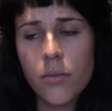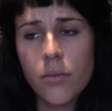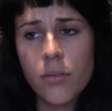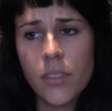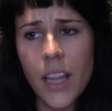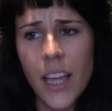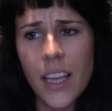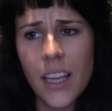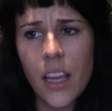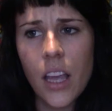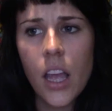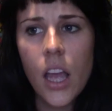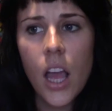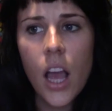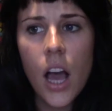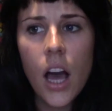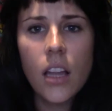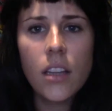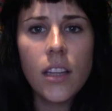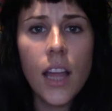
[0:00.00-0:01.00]
like
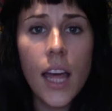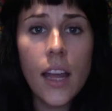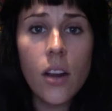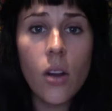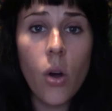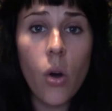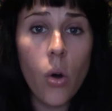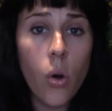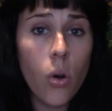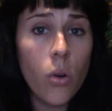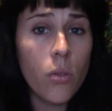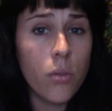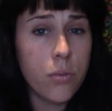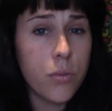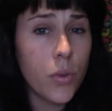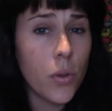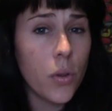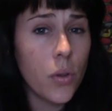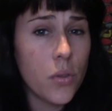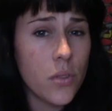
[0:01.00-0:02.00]
a lot of whole
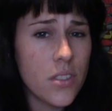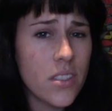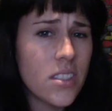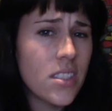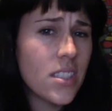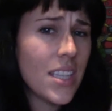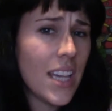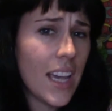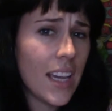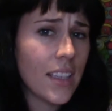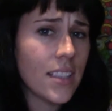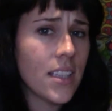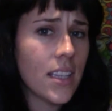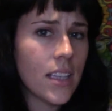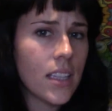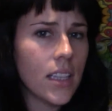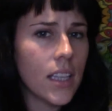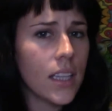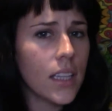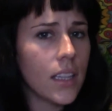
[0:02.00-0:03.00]
foods
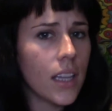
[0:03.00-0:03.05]
technically.